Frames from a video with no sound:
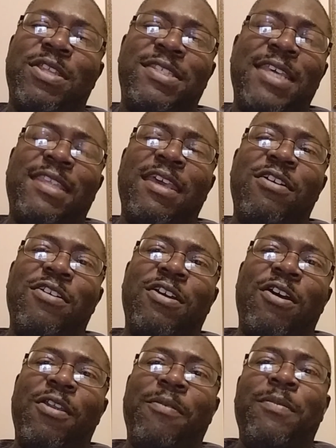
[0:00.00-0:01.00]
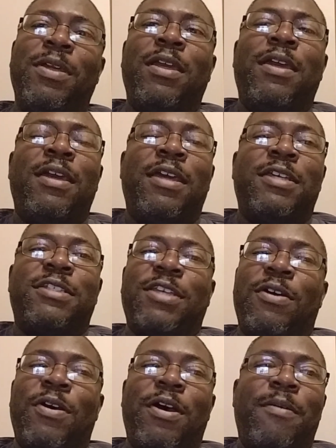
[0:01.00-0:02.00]
to set that hook on them.
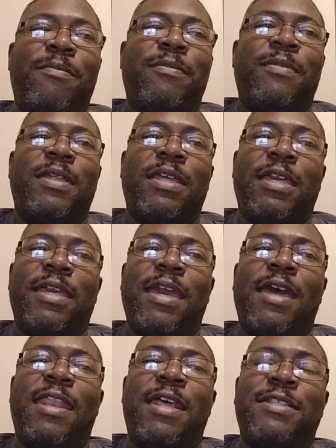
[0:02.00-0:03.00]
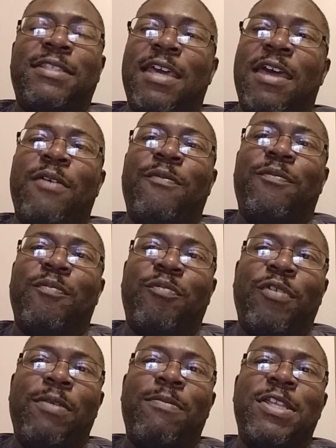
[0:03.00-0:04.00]
So yeah, that's kind of
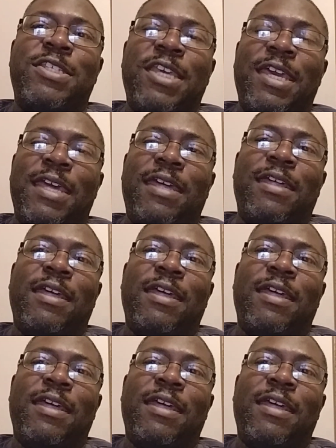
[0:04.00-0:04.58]
pretty much it.